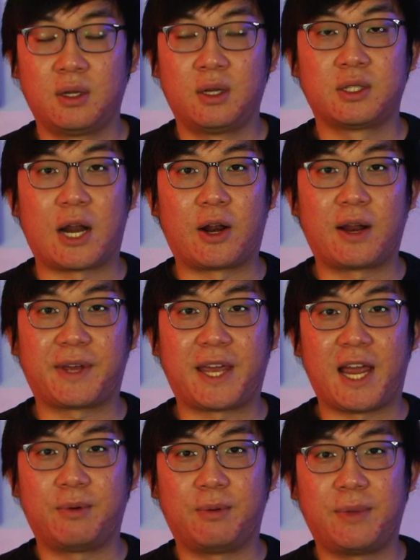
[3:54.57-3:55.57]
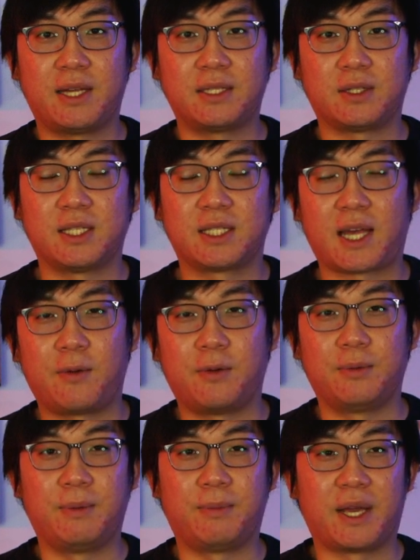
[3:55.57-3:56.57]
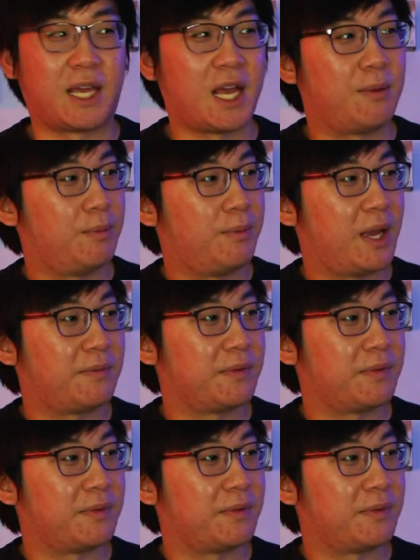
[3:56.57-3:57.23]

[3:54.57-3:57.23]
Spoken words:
So I don't have a cameraman, so this guy will be my cameraman